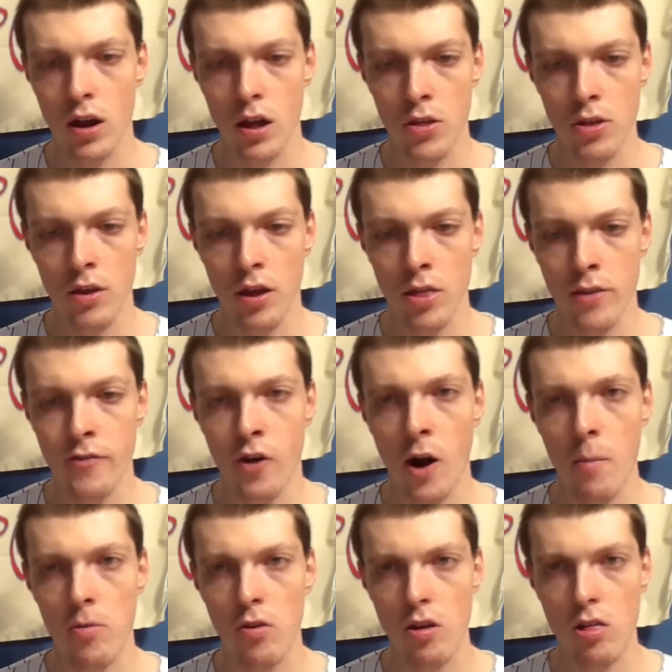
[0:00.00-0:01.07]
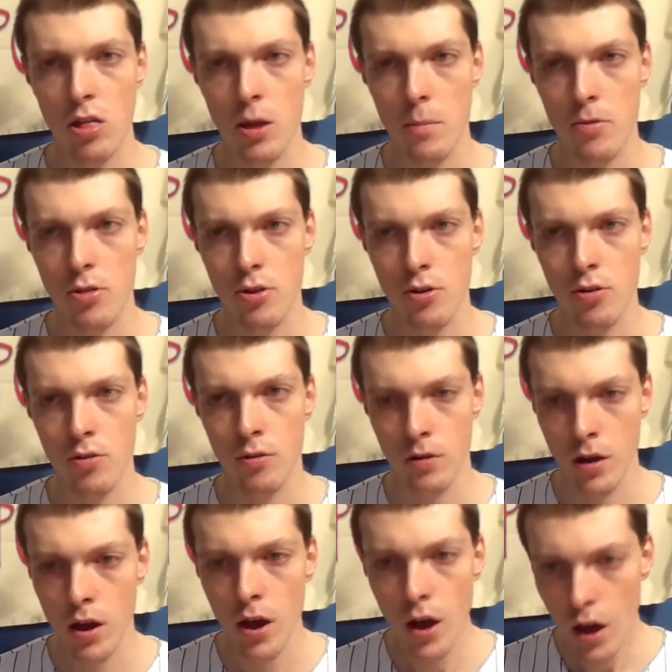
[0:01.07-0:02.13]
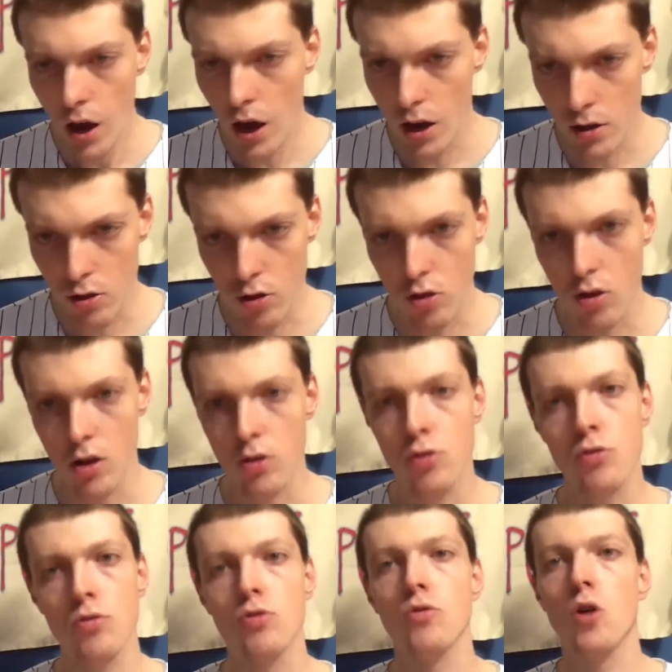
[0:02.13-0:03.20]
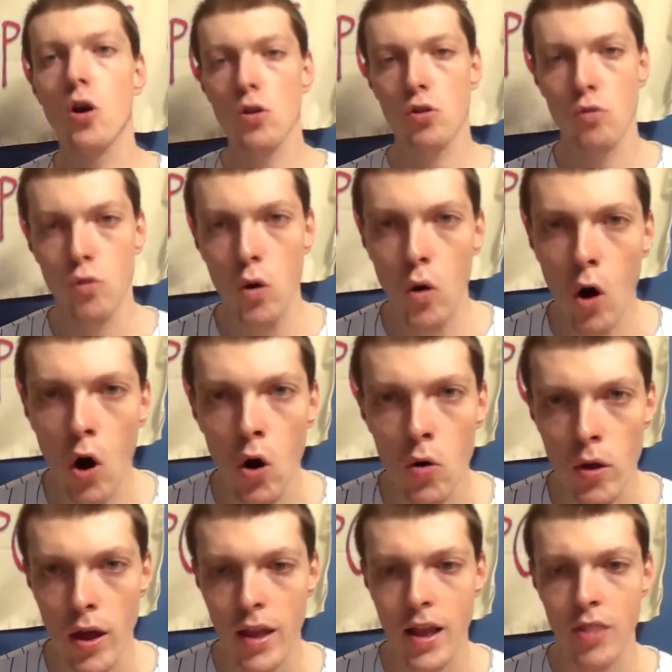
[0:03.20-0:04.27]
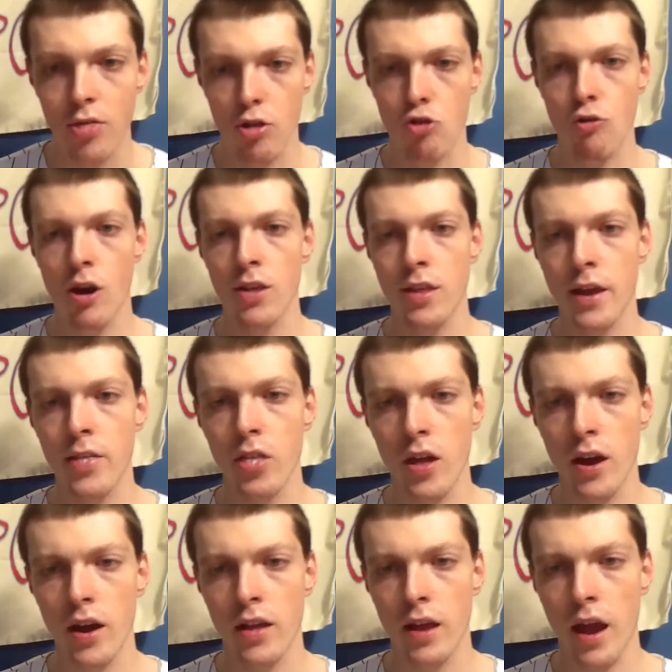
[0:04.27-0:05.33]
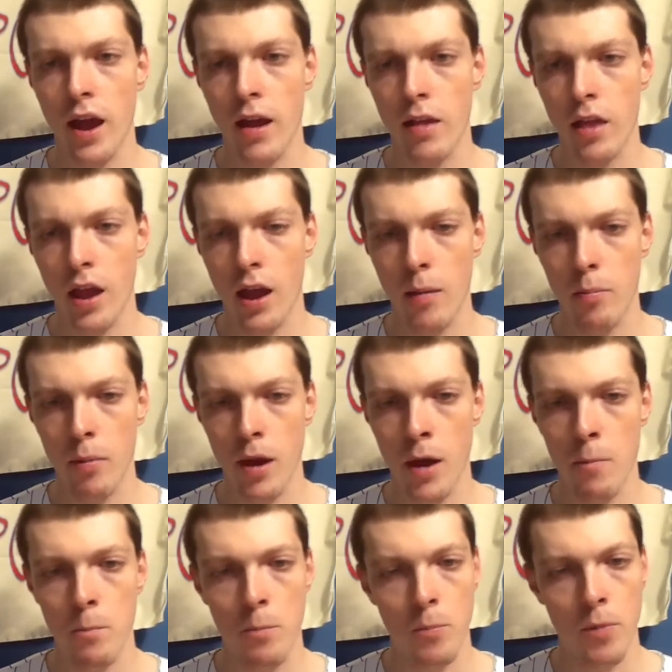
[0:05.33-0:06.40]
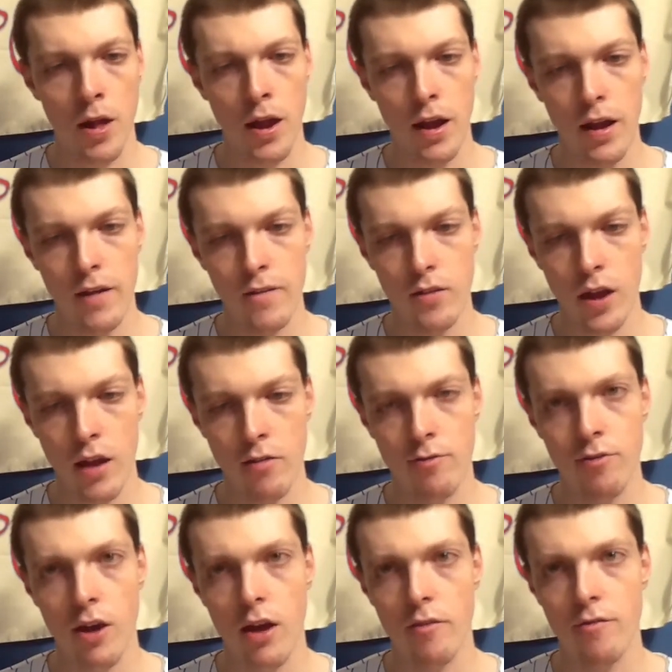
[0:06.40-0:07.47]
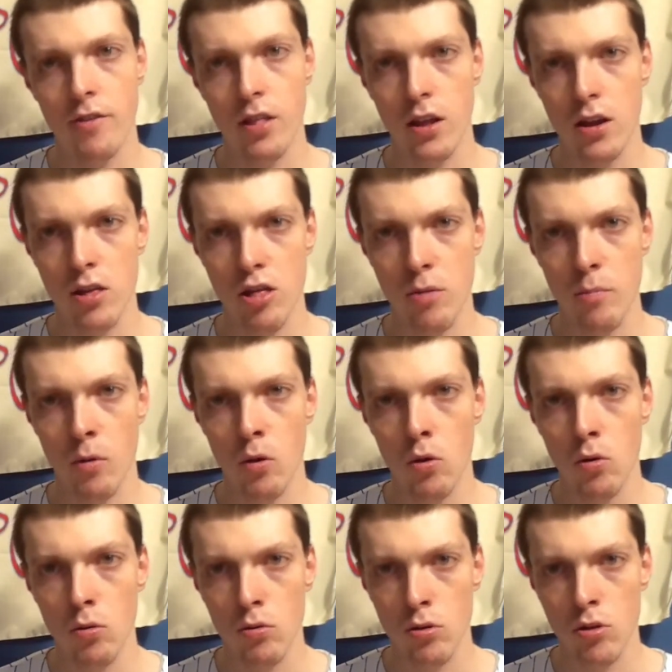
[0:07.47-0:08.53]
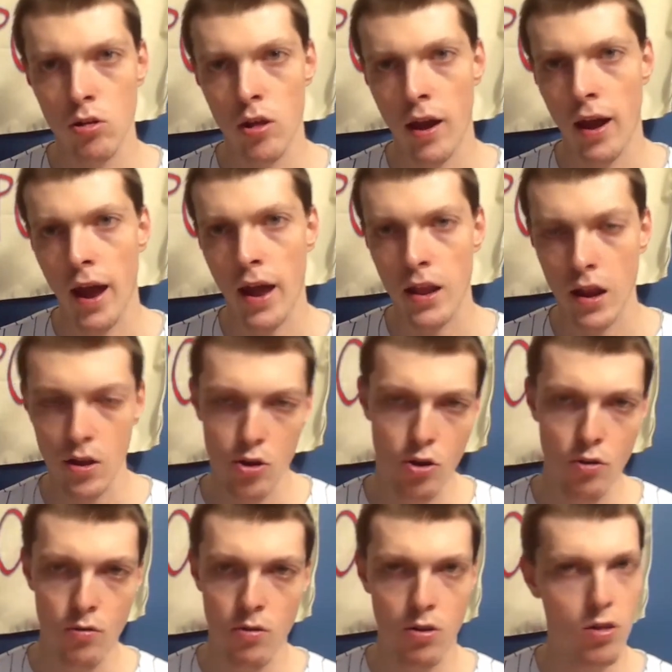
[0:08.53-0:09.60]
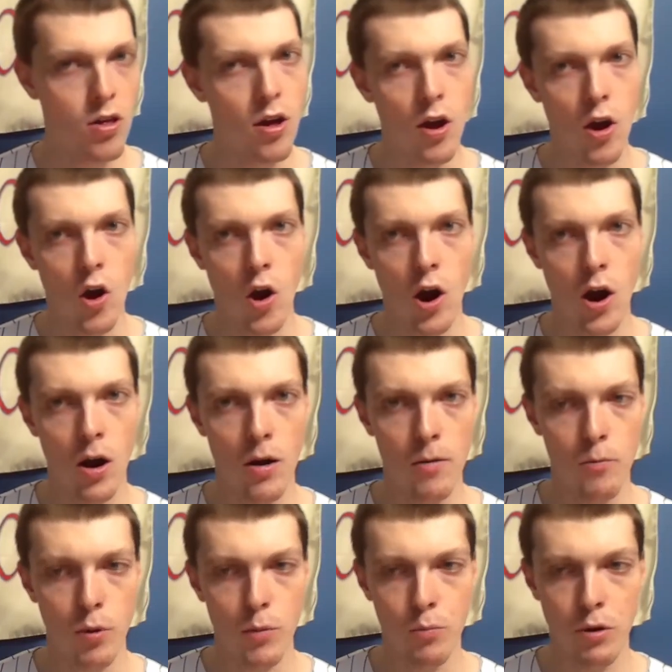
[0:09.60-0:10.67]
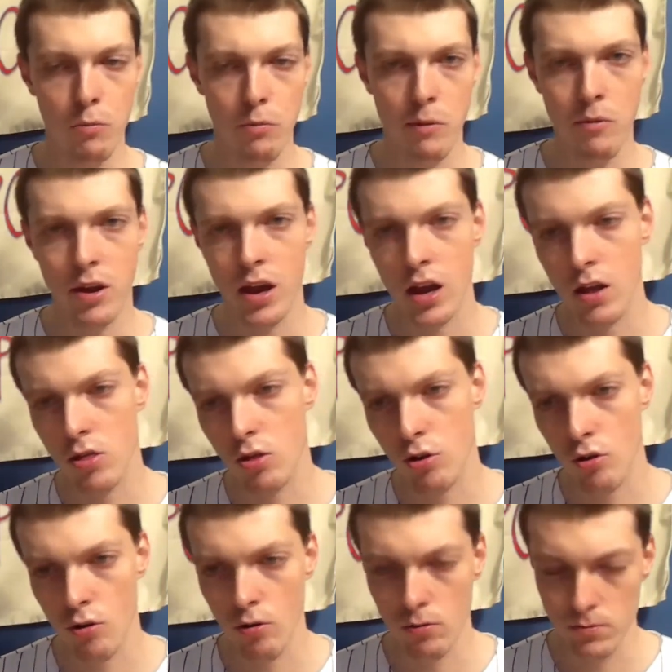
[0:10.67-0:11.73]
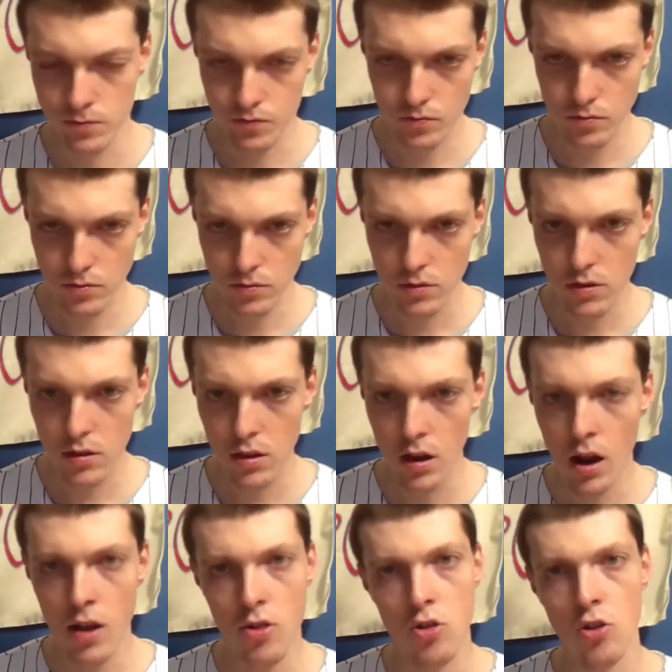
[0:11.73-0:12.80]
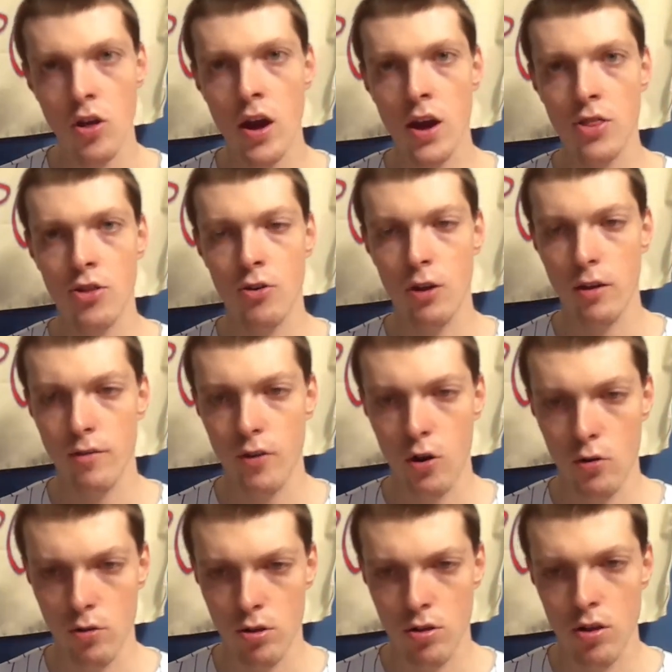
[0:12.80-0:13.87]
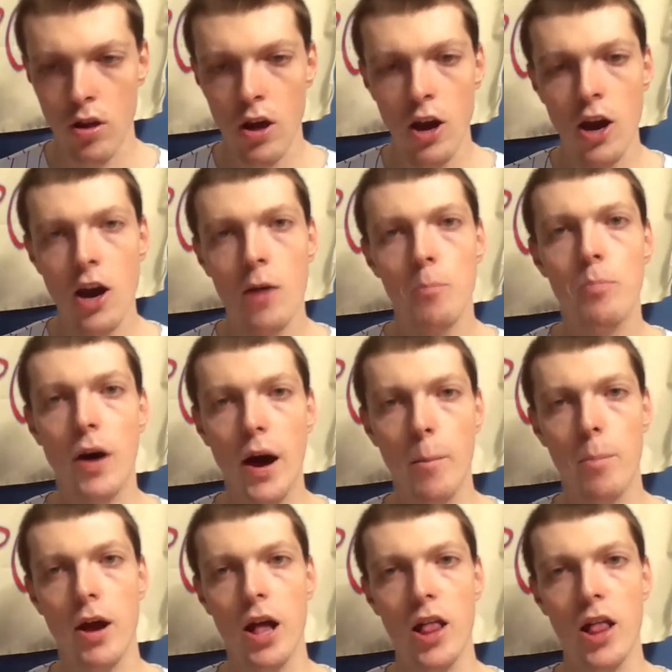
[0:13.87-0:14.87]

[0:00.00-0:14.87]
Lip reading: in the farm system to go all in at the trade deadline and fill in some holes and issues when we get to July 31st, but